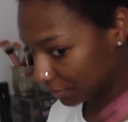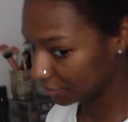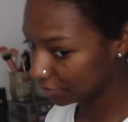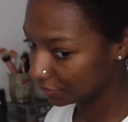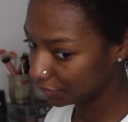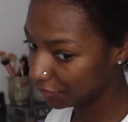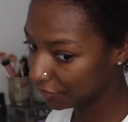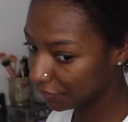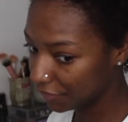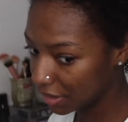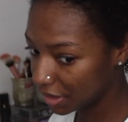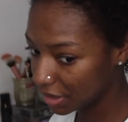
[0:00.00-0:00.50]

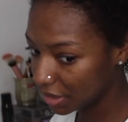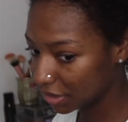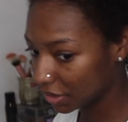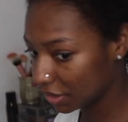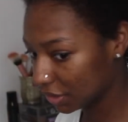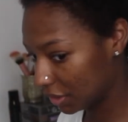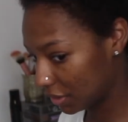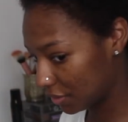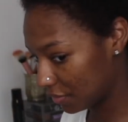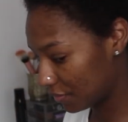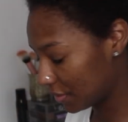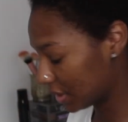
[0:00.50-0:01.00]
finish
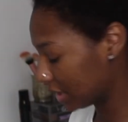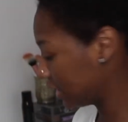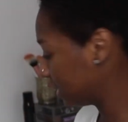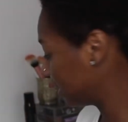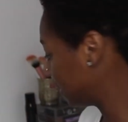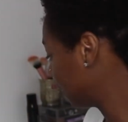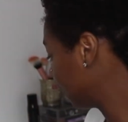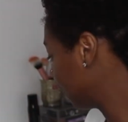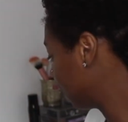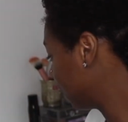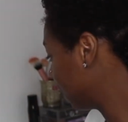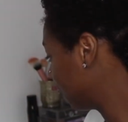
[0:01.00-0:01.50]
the rest
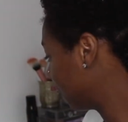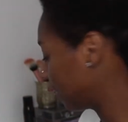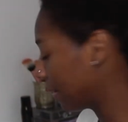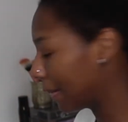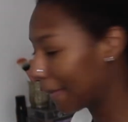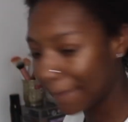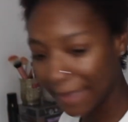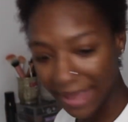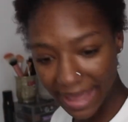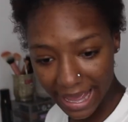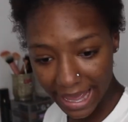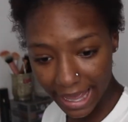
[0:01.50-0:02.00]
of
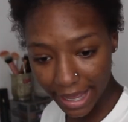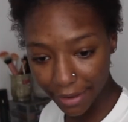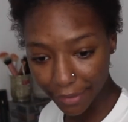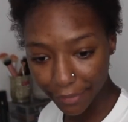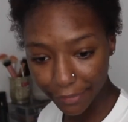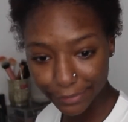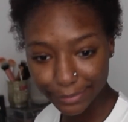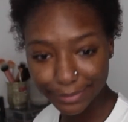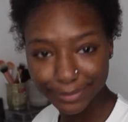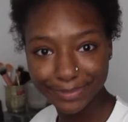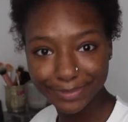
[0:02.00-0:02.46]
my hair.